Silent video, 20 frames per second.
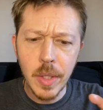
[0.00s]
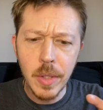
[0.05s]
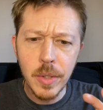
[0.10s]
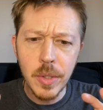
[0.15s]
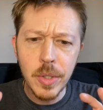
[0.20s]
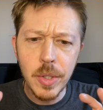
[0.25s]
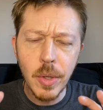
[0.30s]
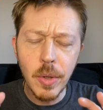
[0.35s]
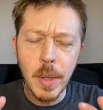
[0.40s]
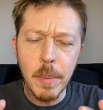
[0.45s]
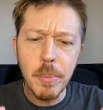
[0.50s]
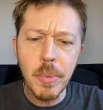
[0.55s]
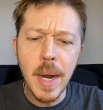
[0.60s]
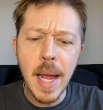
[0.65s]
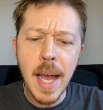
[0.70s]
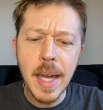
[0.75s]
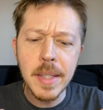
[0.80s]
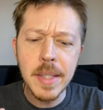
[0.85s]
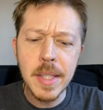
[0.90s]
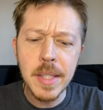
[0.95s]
So the
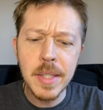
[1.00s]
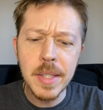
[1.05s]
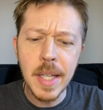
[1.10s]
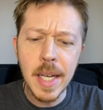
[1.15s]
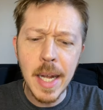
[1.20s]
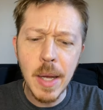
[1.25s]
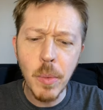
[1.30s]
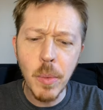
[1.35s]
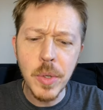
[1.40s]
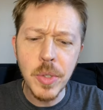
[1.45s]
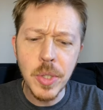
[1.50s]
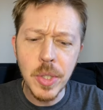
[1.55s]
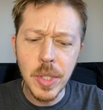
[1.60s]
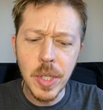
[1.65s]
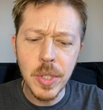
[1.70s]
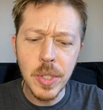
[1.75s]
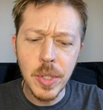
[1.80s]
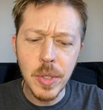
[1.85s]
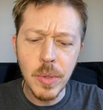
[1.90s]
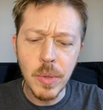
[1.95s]
practice that I want you
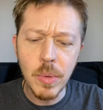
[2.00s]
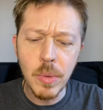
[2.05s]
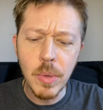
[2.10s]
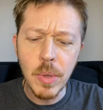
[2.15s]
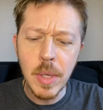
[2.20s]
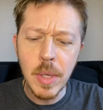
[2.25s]
to do,